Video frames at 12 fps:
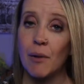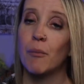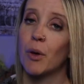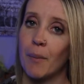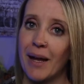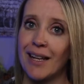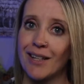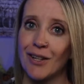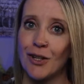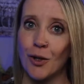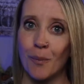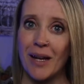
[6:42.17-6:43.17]
implement
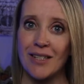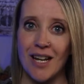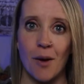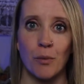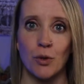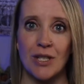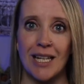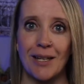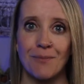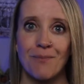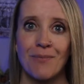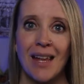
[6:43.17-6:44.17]
your bedtime
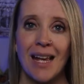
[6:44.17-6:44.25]
routine.